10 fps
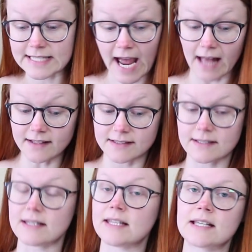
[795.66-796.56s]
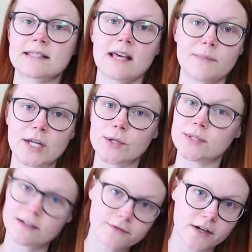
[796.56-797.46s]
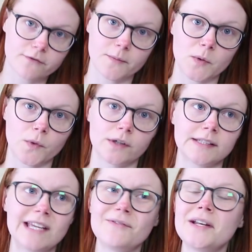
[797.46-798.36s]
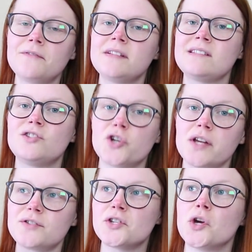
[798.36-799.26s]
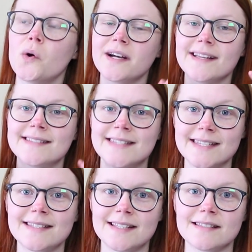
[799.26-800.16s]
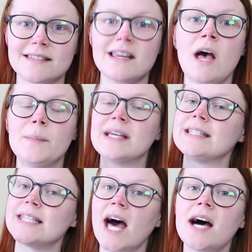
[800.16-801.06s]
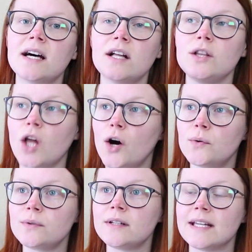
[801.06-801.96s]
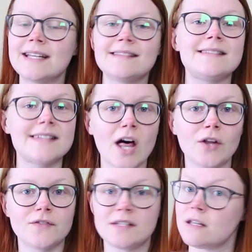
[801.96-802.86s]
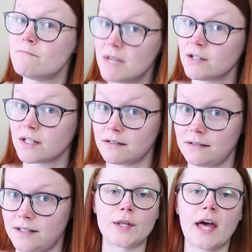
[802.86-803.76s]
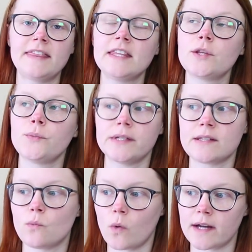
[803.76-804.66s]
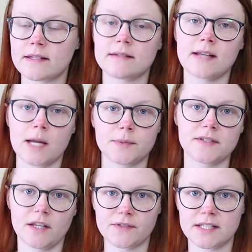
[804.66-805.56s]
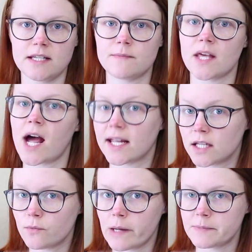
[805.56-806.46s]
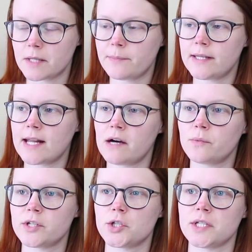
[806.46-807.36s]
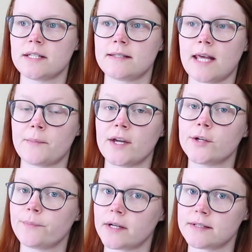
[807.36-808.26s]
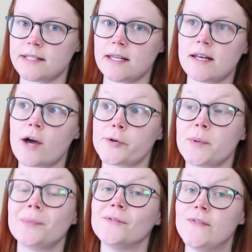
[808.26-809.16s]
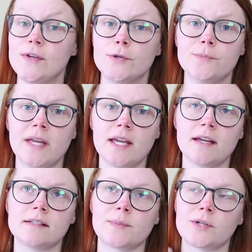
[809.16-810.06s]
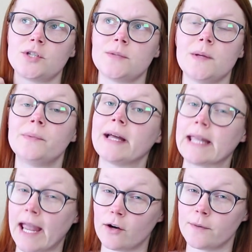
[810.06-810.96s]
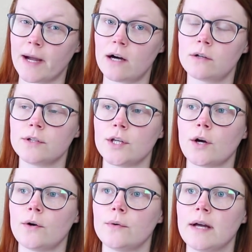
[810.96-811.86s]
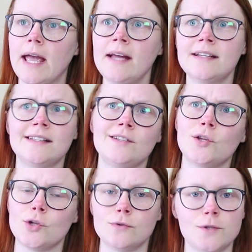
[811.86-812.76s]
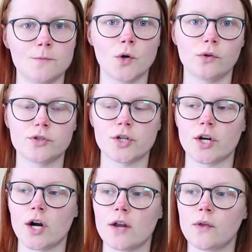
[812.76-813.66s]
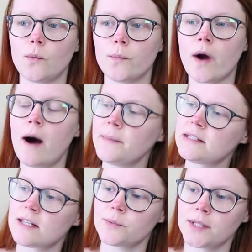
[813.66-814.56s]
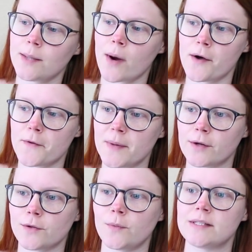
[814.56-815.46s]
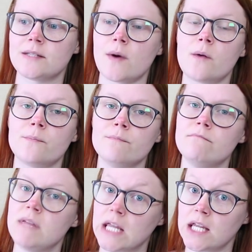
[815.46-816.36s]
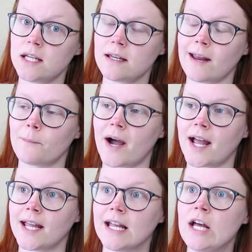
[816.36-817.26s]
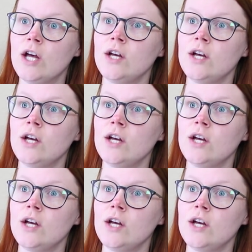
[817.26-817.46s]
talents, and things that make you different from the world, even if it's just your existence, because that alone in itself is a miracle. So I think the reason why the type of self-esteem that I get wrapped up in now, which is, am I a good person? How do people view me? Especially the people I care about, you know, and in the YouTube culture, the comments that really bother me are the ones about me and my